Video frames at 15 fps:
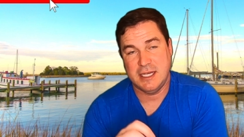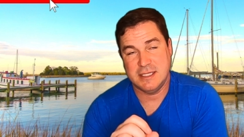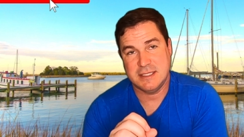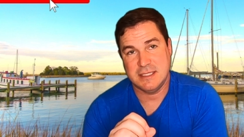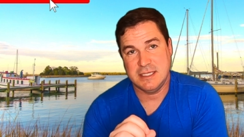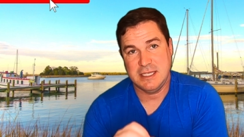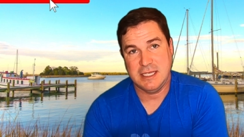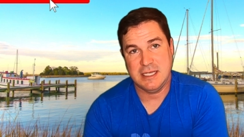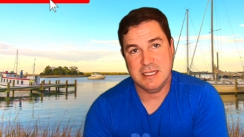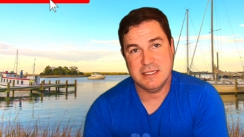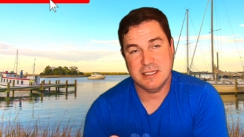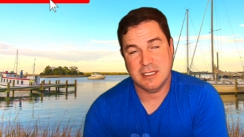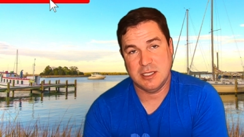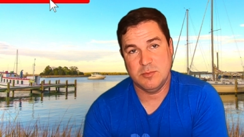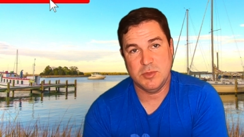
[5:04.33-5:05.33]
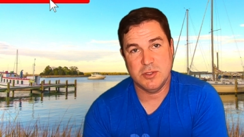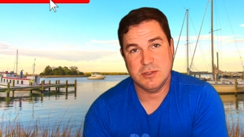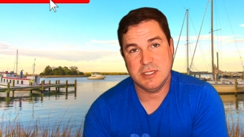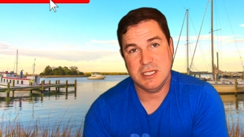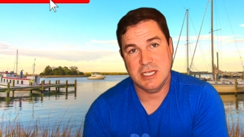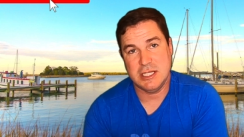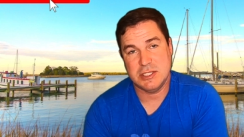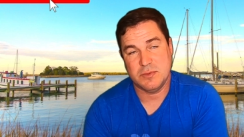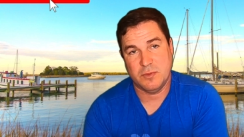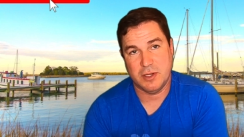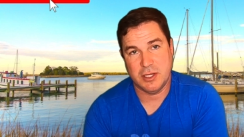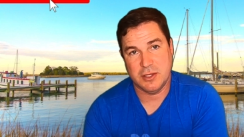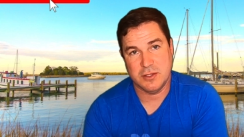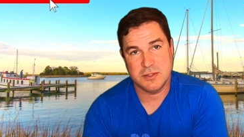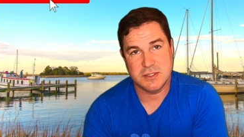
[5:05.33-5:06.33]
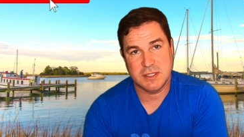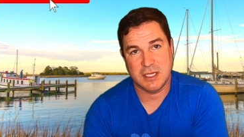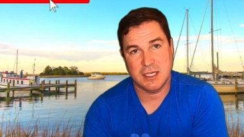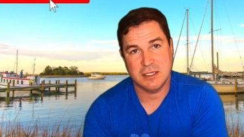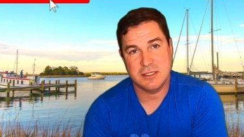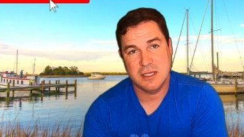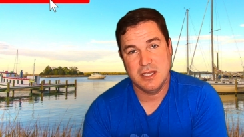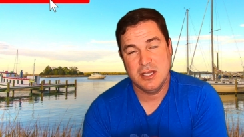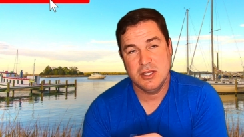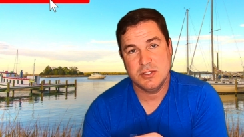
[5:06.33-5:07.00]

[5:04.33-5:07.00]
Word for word: and it's an easy commute to each one of those things.